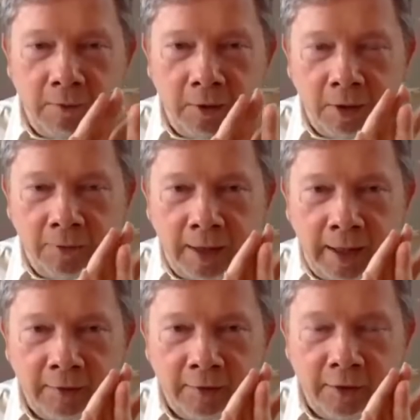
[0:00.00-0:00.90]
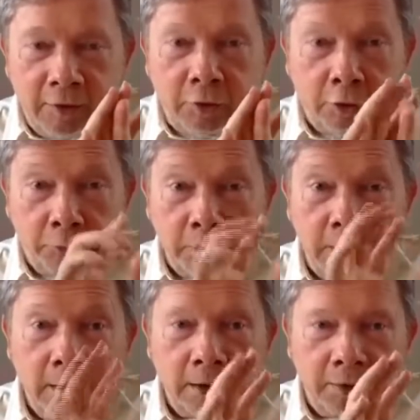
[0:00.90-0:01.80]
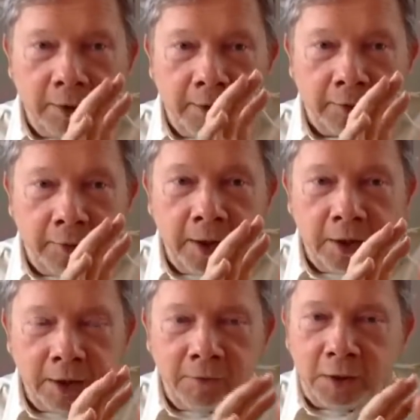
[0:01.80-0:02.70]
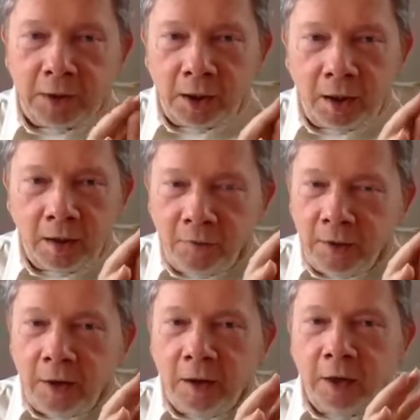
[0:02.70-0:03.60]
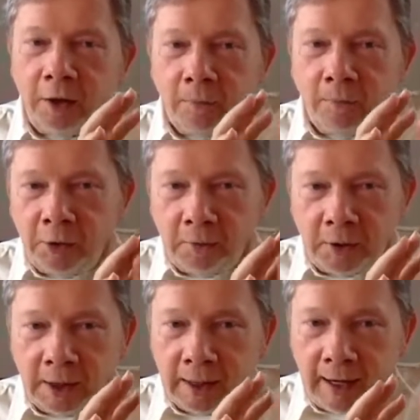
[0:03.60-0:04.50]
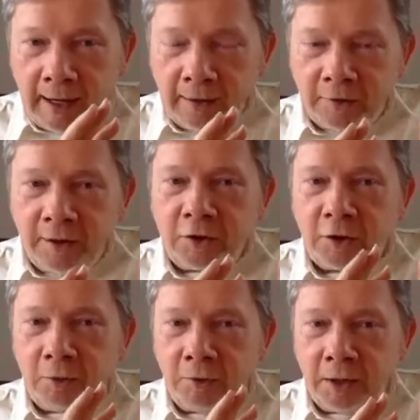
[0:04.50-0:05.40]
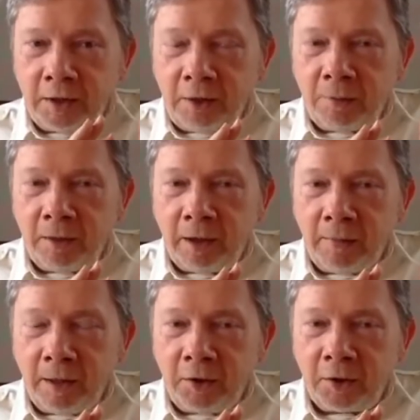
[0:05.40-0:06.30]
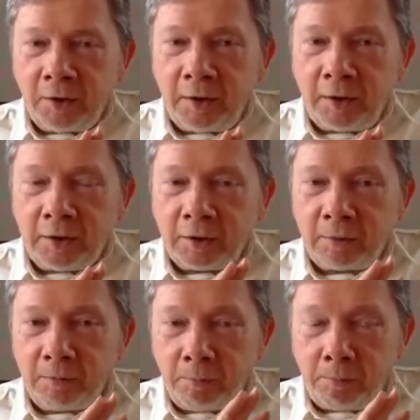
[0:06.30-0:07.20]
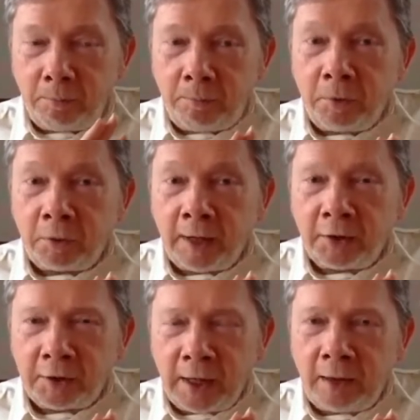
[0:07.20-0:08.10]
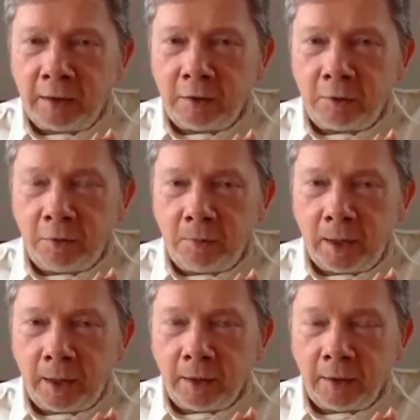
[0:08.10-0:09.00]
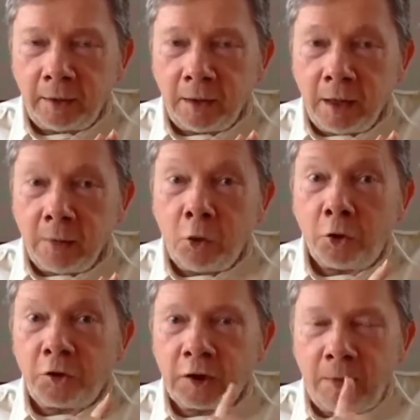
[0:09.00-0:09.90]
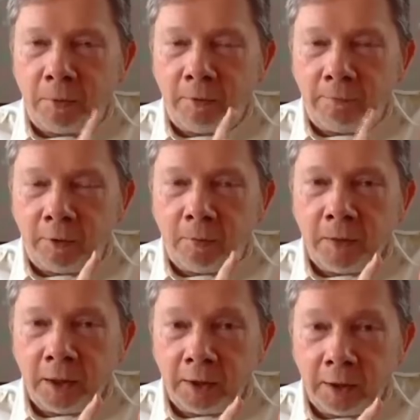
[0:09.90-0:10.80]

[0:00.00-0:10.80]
you have access to real creativity. You need access to that deeper dimension that is transcendent to the mind, not separate from it.